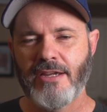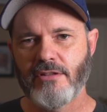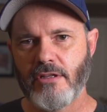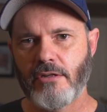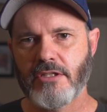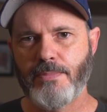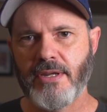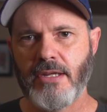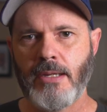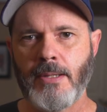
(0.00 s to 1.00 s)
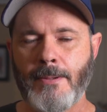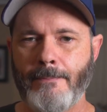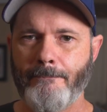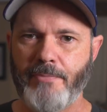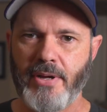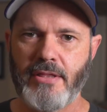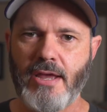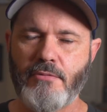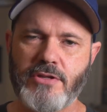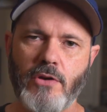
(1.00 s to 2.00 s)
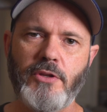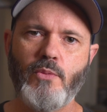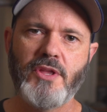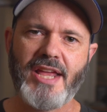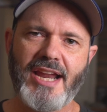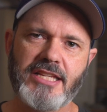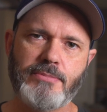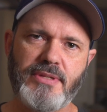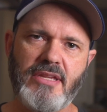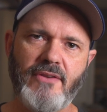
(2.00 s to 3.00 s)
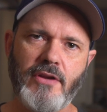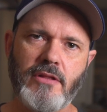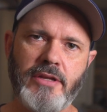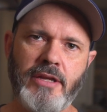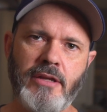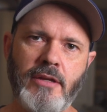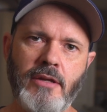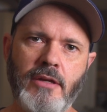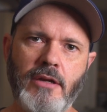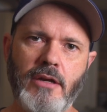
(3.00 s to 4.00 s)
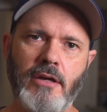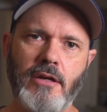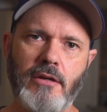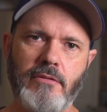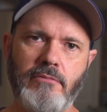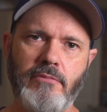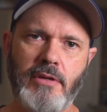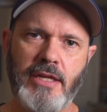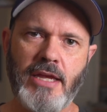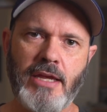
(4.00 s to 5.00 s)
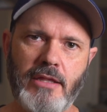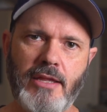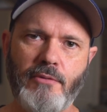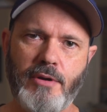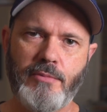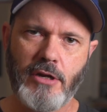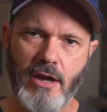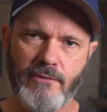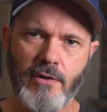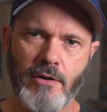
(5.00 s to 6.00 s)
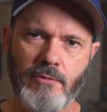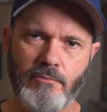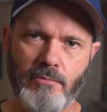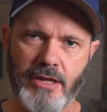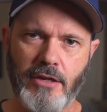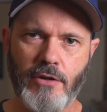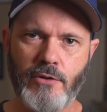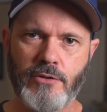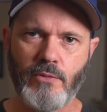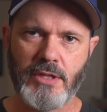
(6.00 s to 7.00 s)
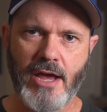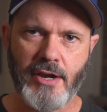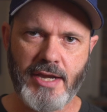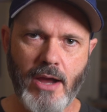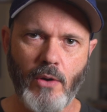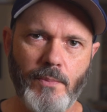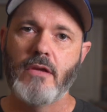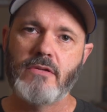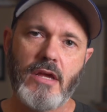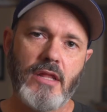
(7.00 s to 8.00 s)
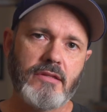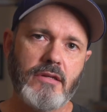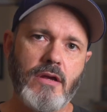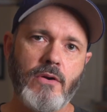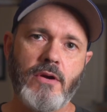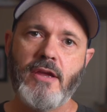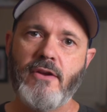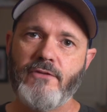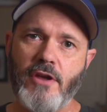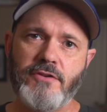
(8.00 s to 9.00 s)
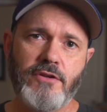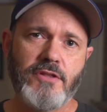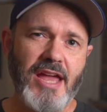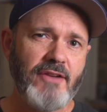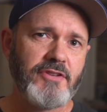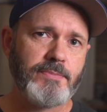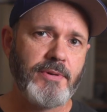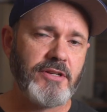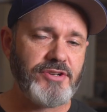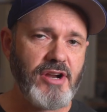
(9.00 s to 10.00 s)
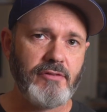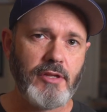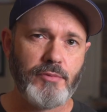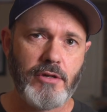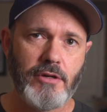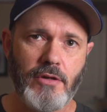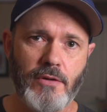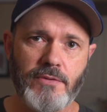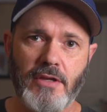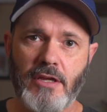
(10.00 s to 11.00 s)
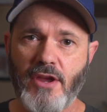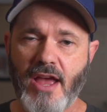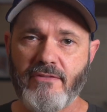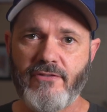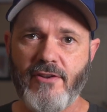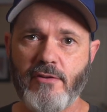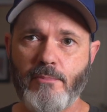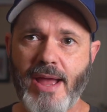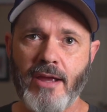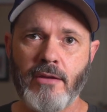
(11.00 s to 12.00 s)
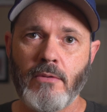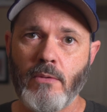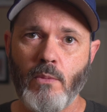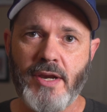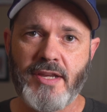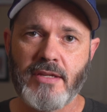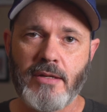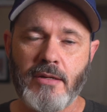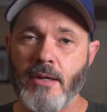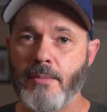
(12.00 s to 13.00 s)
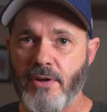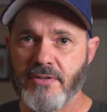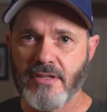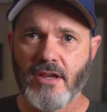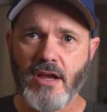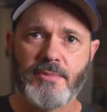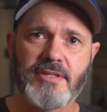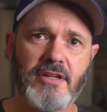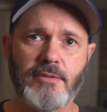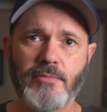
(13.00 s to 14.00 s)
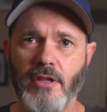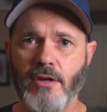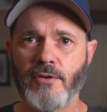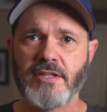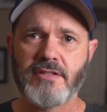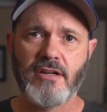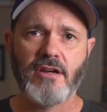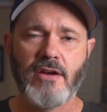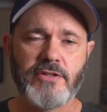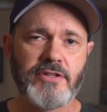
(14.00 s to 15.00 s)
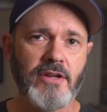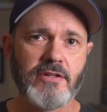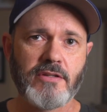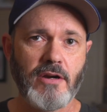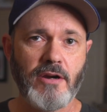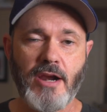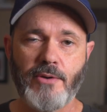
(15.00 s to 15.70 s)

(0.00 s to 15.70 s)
A little spendy, but that was the only one that I could specifically get that would cover my cues without a doubt. So I'd like to know, for those of you that have experience traveling with your cues and you have a favorite bag, what is it? Post it in the comment section below and let's get a conversation started.